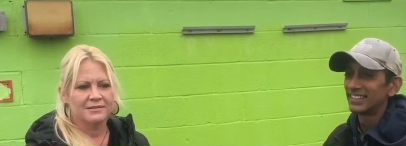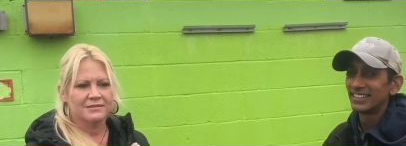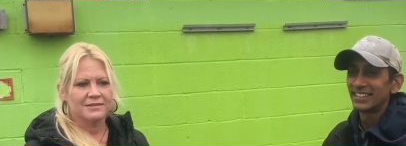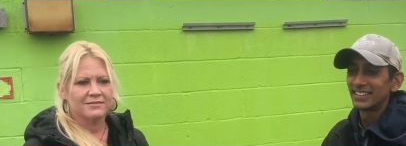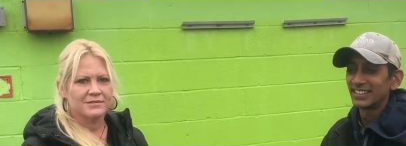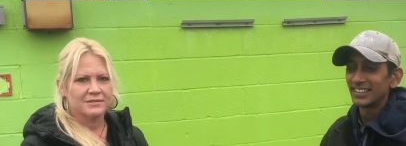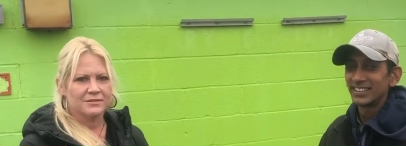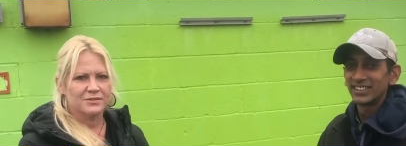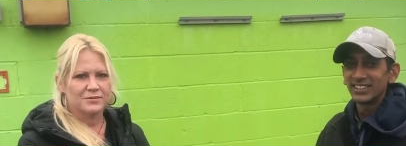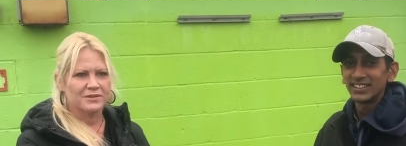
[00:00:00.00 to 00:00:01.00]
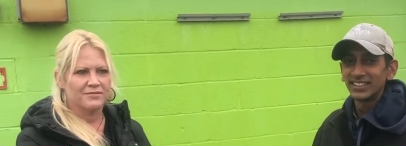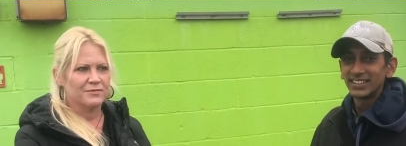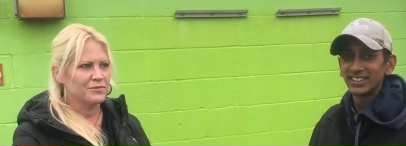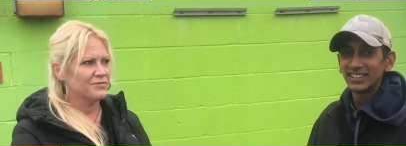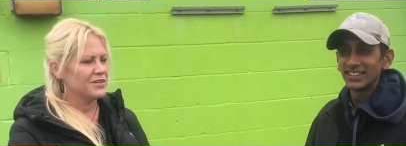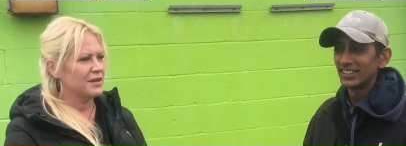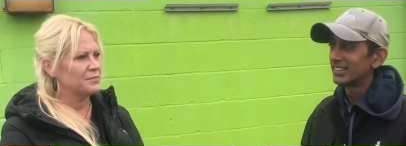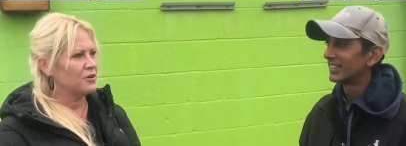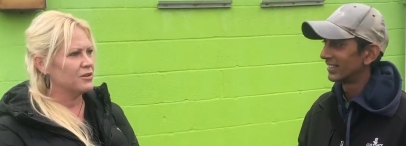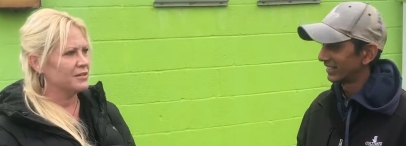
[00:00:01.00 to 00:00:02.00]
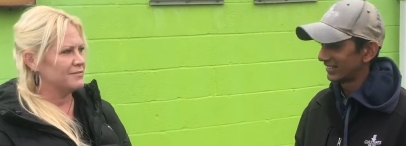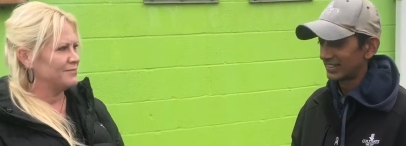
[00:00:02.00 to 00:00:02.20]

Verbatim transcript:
Speaker 1: he's going to give us a little tour of the rooftop garden.